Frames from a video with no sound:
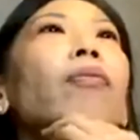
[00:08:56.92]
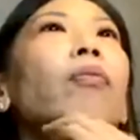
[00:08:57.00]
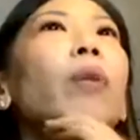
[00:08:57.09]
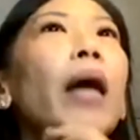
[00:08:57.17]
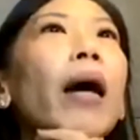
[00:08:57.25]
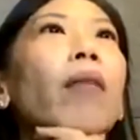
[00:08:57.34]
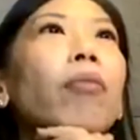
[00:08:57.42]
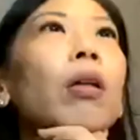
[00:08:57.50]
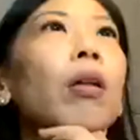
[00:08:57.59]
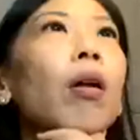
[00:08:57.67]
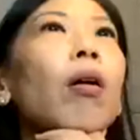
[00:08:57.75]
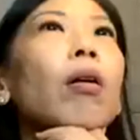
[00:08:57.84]
we have a
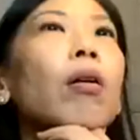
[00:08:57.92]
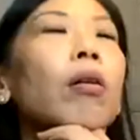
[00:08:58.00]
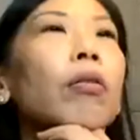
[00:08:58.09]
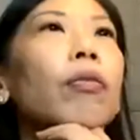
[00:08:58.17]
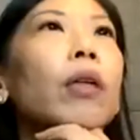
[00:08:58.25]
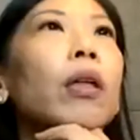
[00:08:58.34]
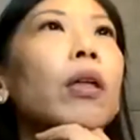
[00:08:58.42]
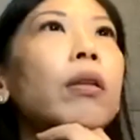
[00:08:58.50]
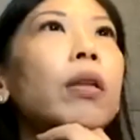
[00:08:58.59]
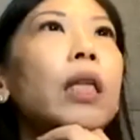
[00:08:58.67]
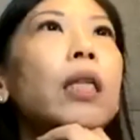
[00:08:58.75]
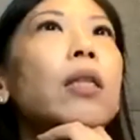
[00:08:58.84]
lot of
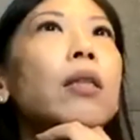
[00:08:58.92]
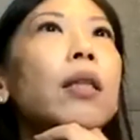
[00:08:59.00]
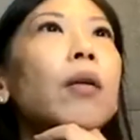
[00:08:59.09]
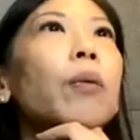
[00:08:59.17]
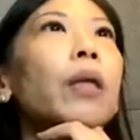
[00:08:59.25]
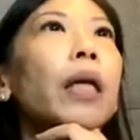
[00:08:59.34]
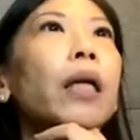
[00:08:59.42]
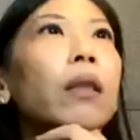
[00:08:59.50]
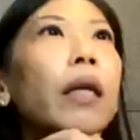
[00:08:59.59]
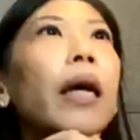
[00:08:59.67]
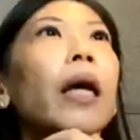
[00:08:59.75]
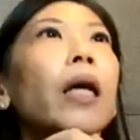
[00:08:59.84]
things that we can
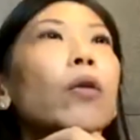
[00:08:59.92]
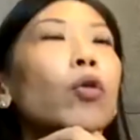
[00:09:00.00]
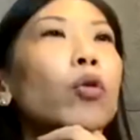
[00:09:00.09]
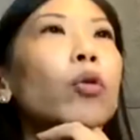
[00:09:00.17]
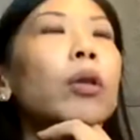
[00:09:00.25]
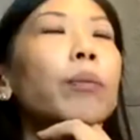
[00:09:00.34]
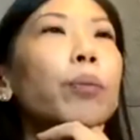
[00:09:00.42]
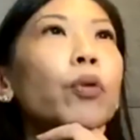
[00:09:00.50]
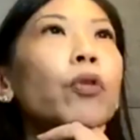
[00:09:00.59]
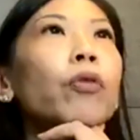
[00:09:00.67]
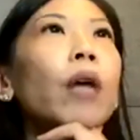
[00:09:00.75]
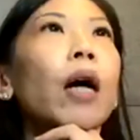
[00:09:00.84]
take to
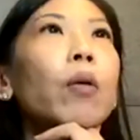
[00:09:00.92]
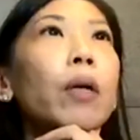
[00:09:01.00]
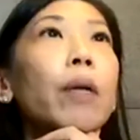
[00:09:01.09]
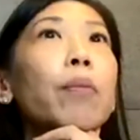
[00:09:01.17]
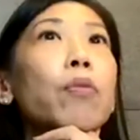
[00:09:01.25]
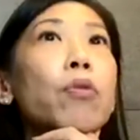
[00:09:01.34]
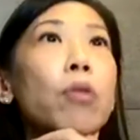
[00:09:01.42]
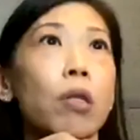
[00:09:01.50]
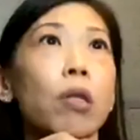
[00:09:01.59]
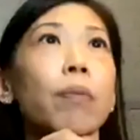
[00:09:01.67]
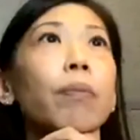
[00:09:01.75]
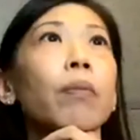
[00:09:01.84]
improve our immune
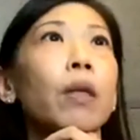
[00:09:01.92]
system.